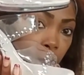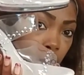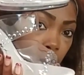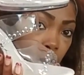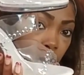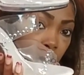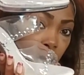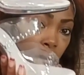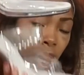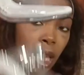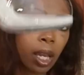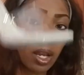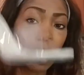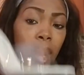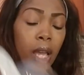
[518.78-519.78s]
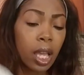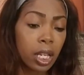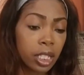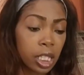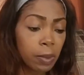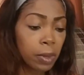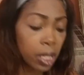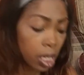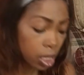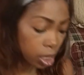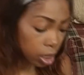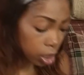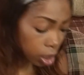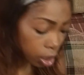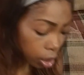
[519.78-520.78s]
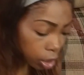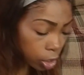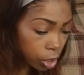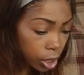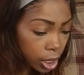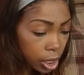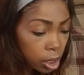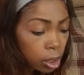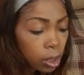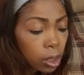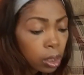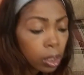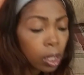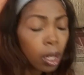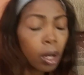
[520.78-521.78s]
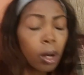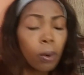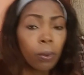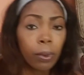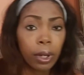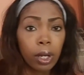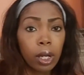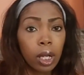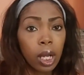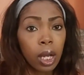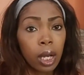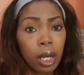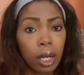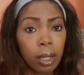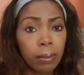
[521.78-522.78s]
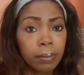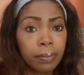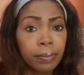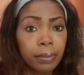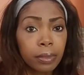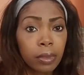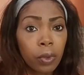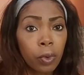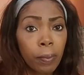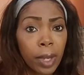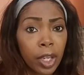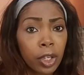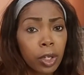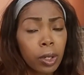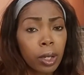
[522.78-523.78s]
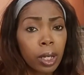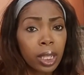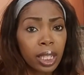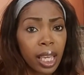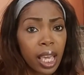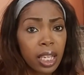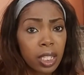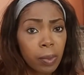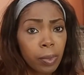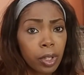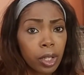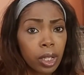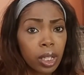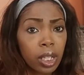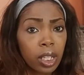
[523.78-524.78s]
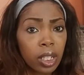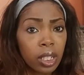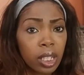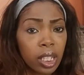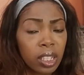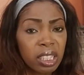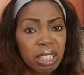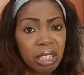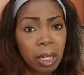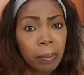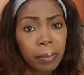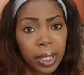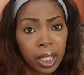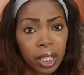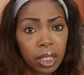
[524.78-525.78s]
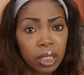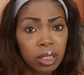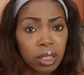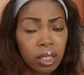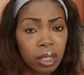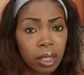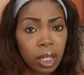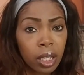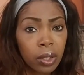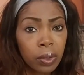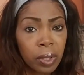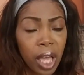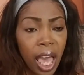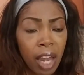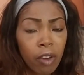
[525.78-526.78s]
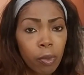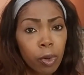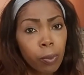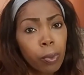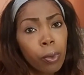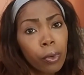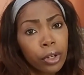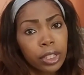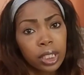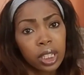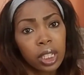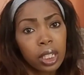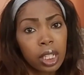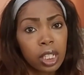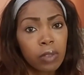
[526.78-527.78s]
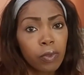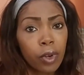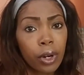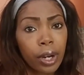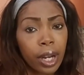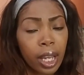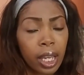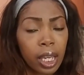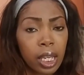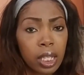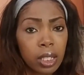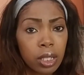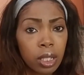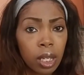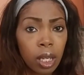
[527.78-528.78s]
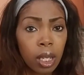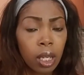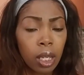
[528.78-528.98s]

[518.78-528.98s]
differences there. Just because a chunkier heel will make your legs appear stumpy and out of proportion as far as